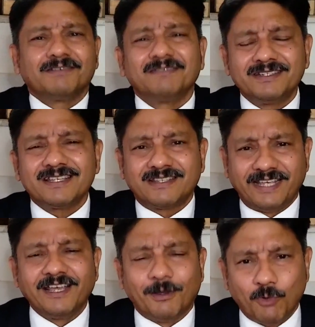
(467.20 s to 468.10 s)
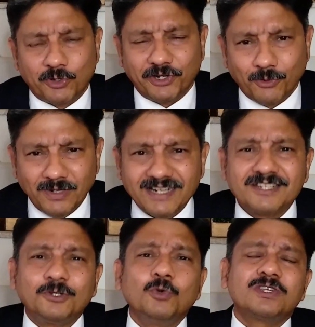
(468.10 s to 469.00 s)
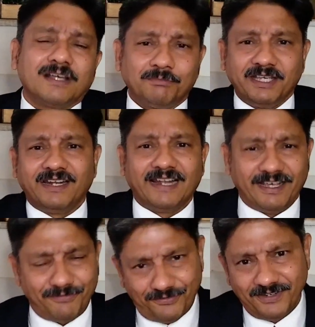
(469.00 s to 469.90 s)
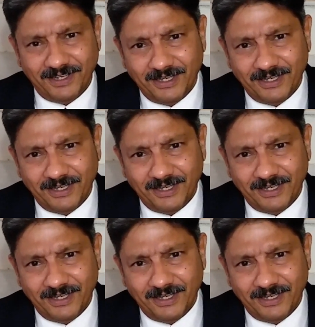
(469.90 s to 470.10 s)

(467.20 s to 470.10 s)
just think about it, let's do something in life.